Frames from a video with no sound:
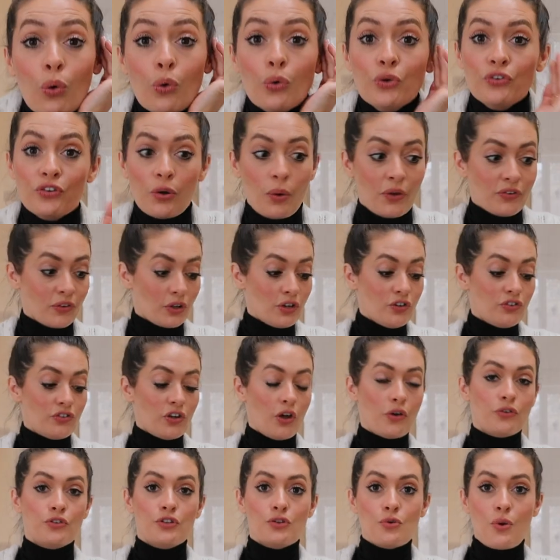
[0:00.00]
Oh, also, I was going to
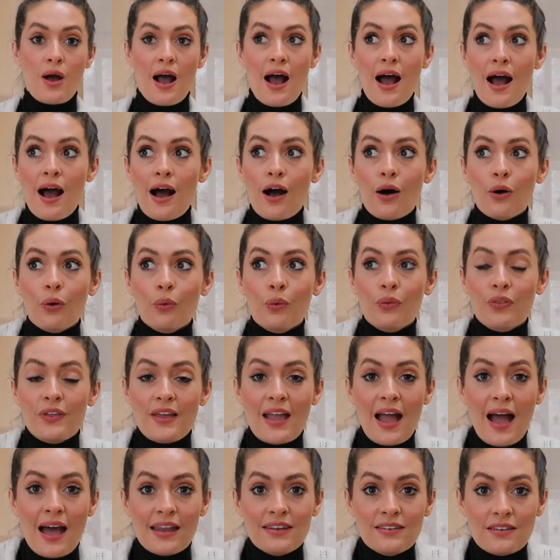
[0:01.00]
show you how
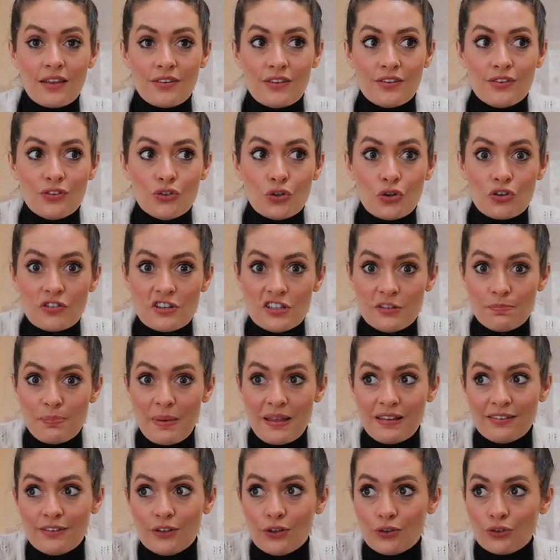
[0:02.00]
the and other stories
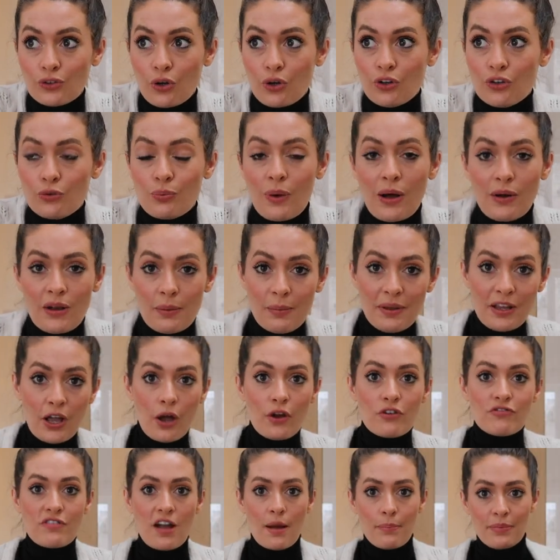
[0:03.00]
bits looked on as well. Let me
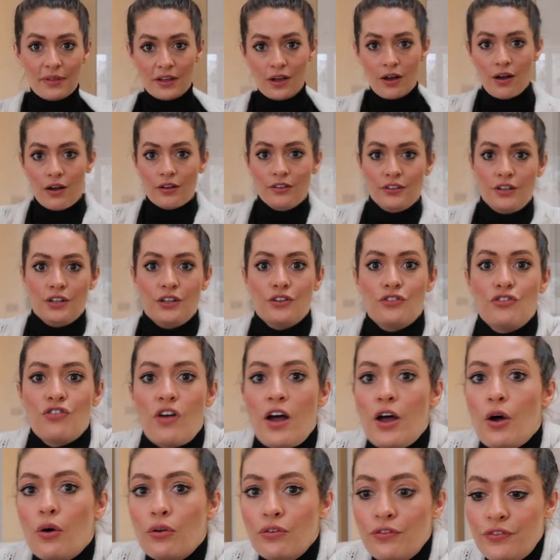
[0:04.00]
go and grab the cardigan and
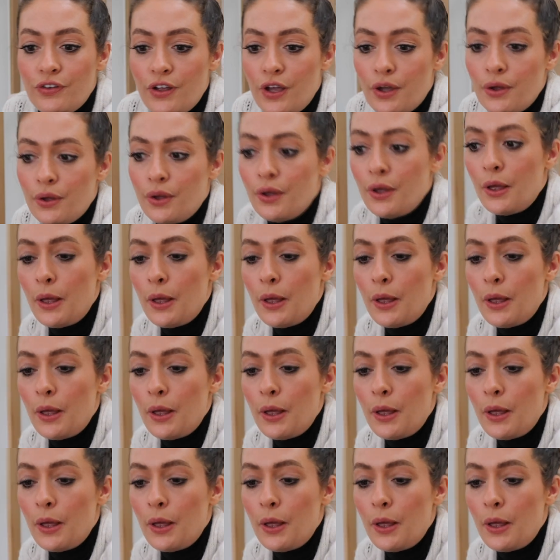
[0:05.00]
try it on for you.